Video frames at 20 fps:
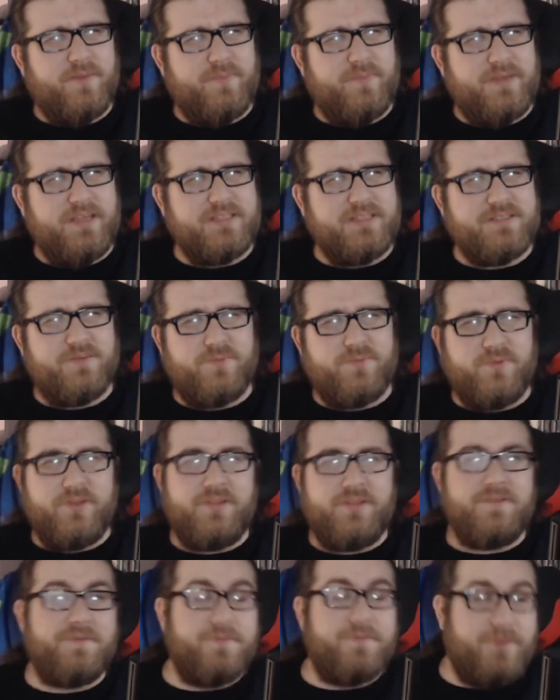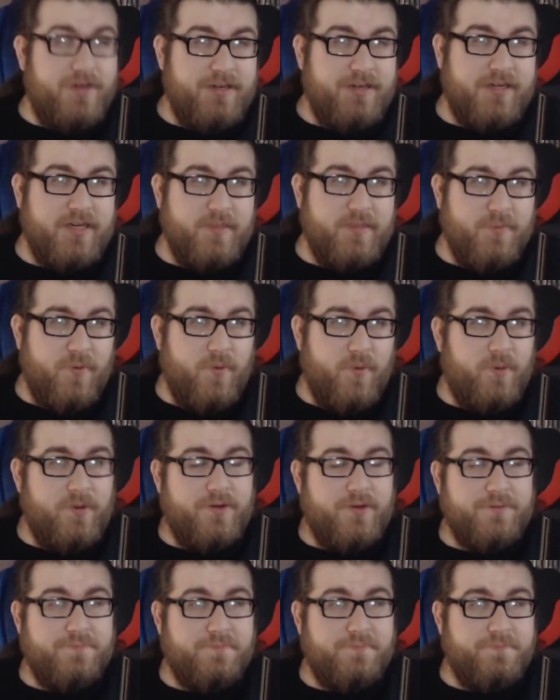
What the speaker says: is it really fun anymore?